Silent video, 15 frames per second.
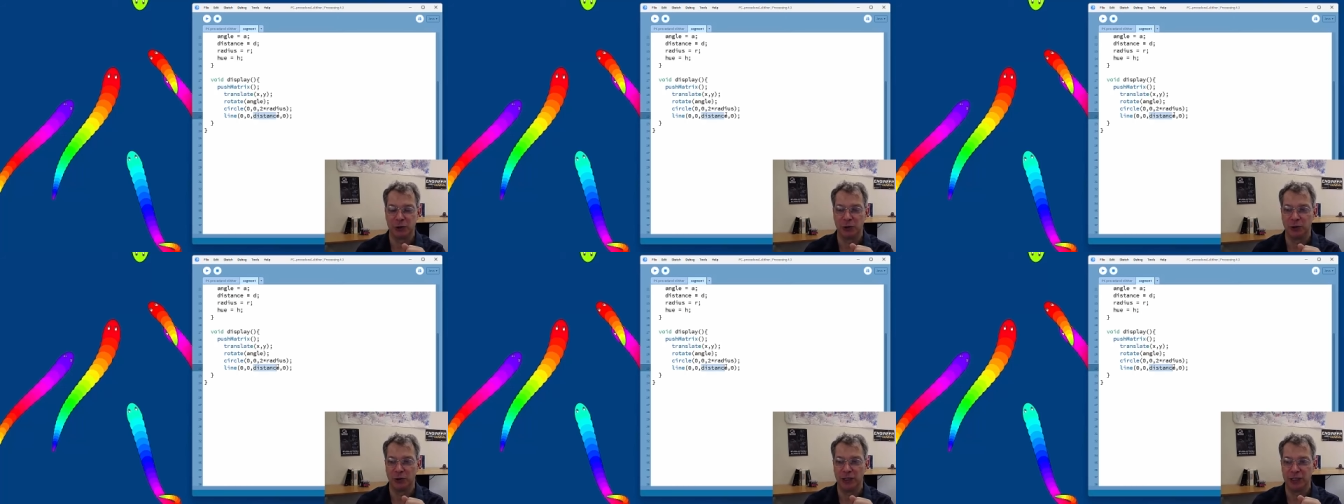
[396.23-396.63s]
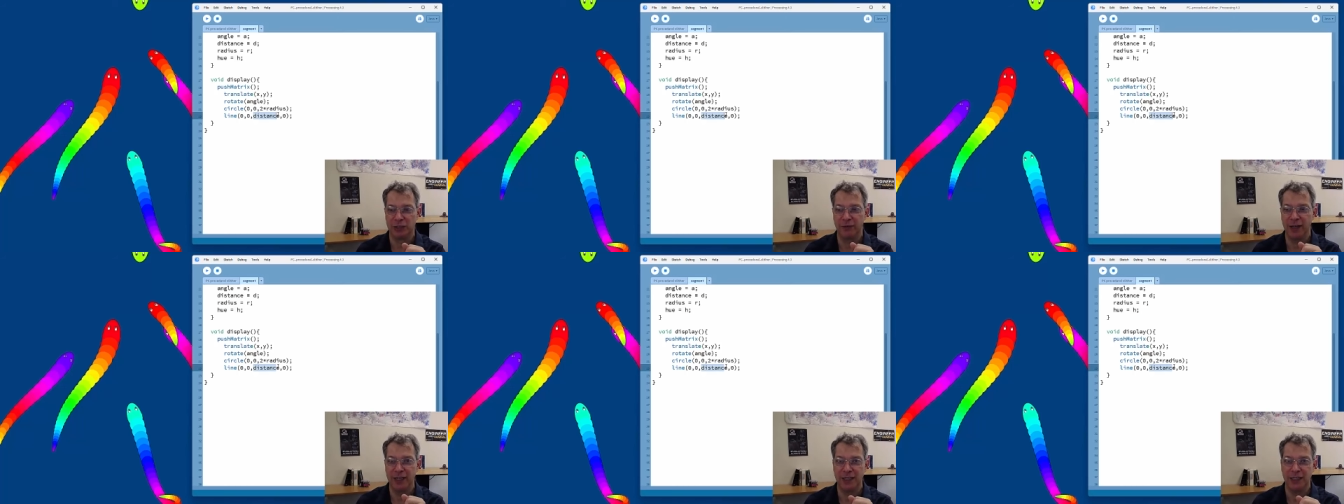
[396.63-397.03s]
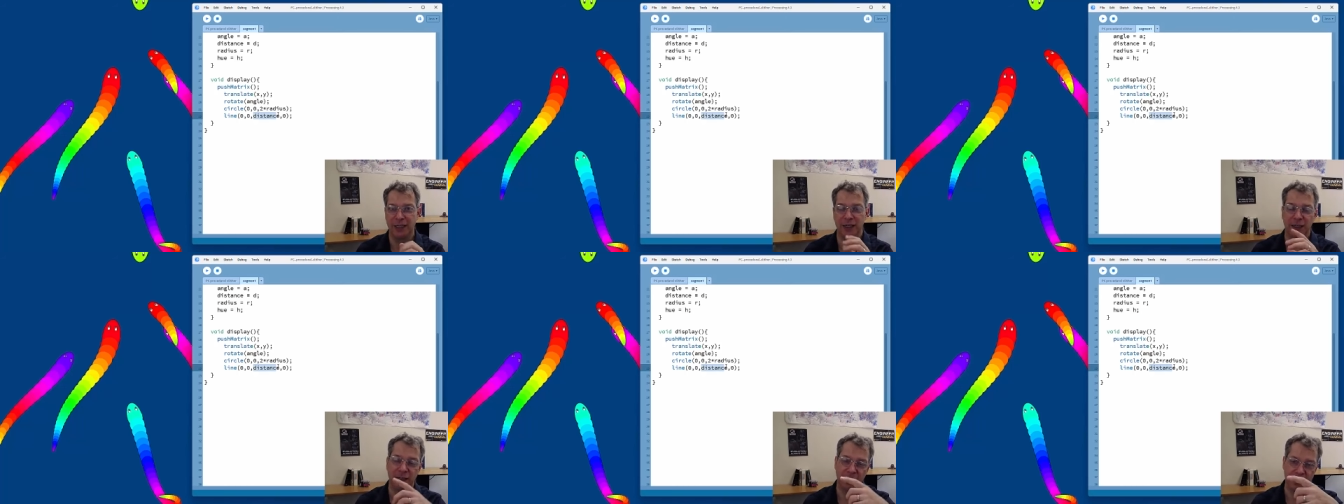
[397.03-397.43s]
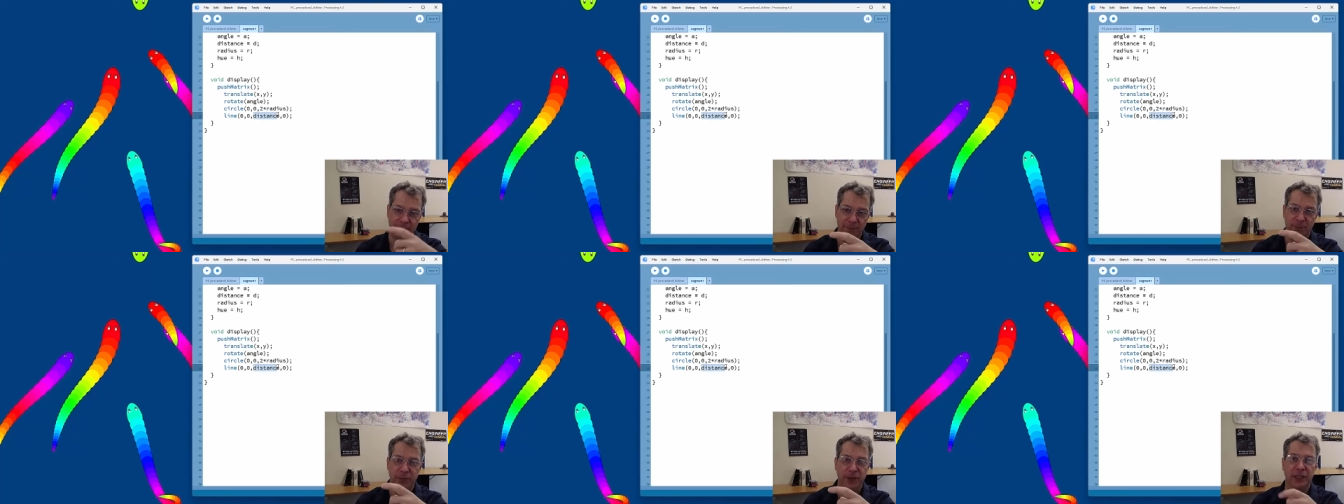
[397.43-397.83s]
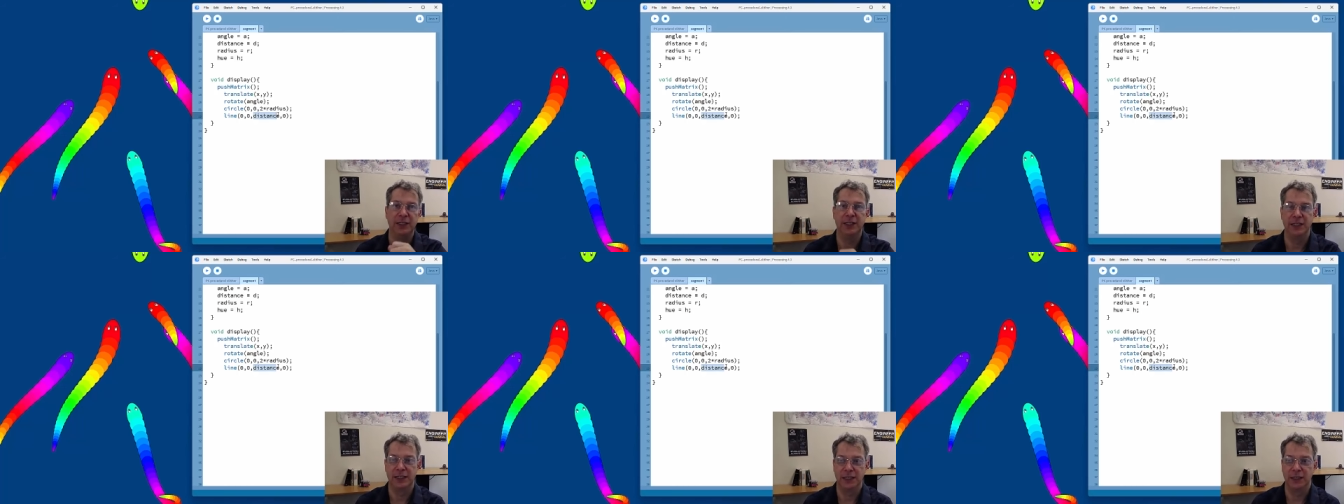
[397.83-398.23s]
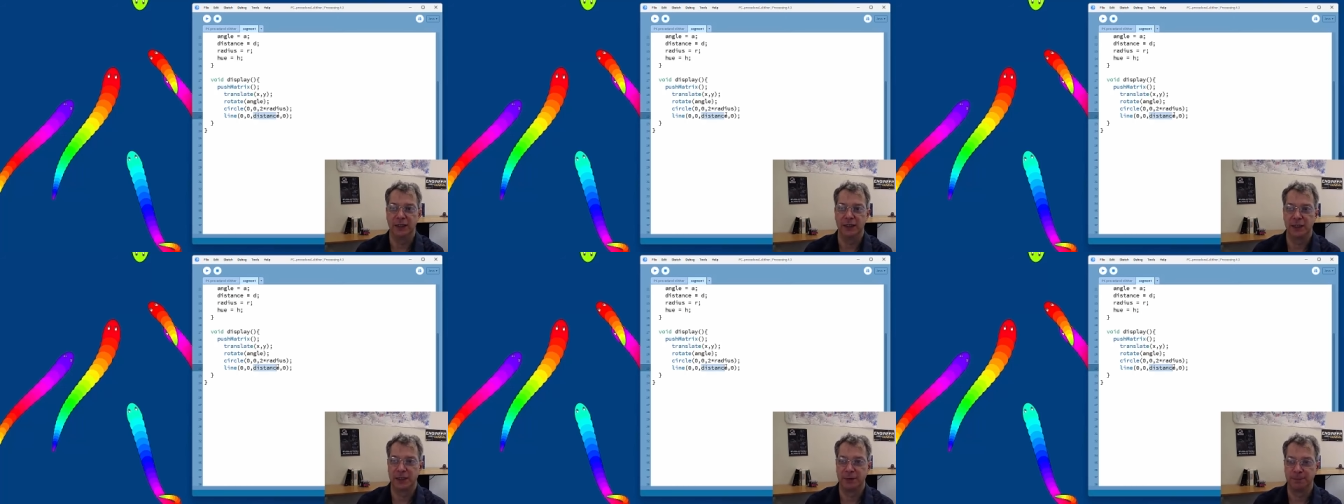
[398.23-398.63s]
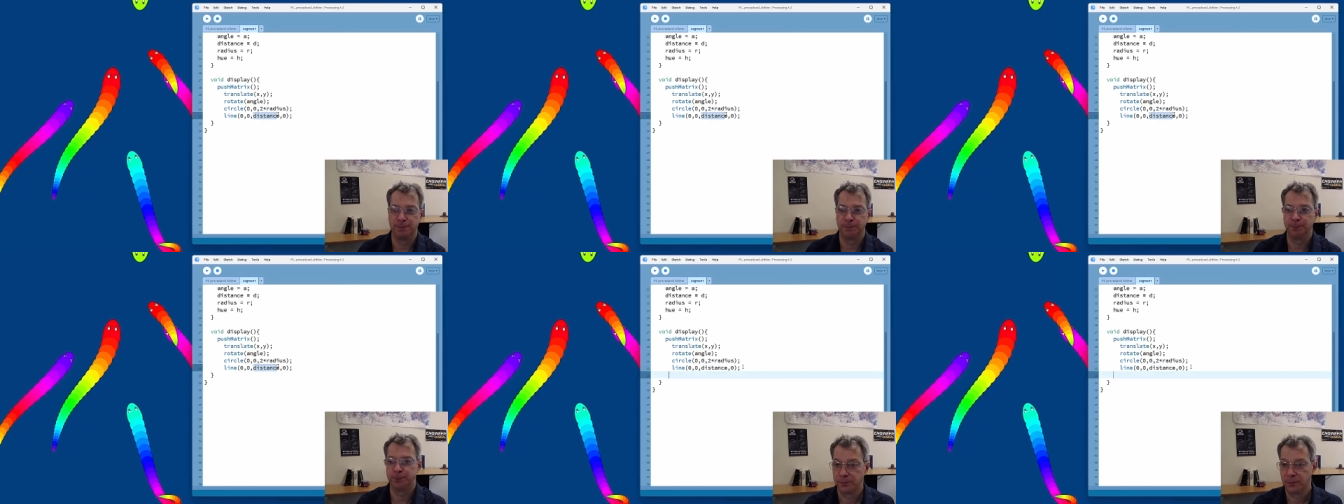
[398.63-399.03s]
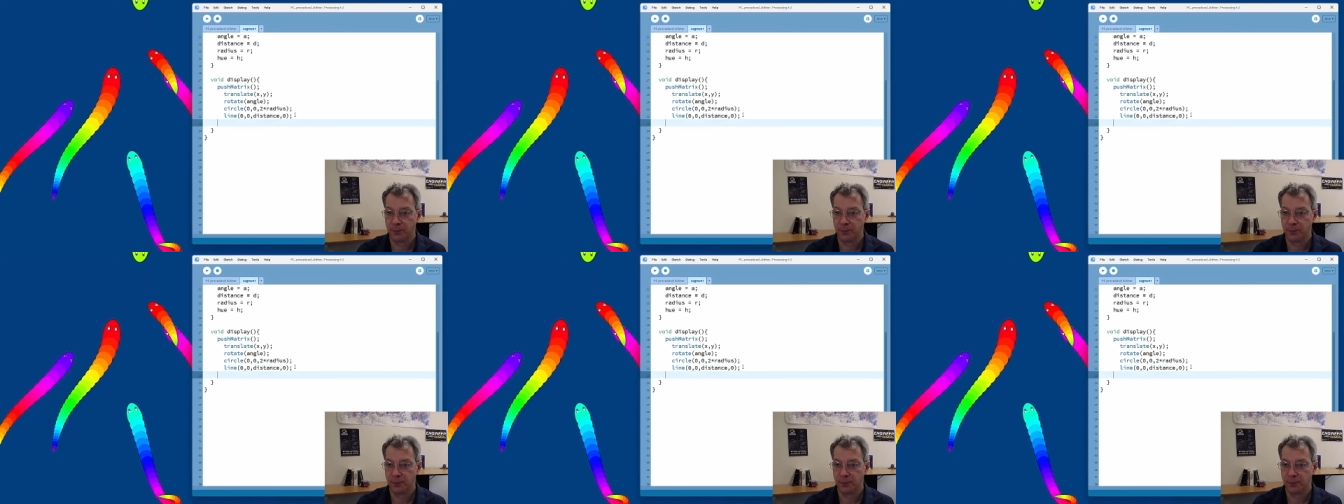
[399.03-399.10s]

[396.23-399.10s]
circle is facing, the distance.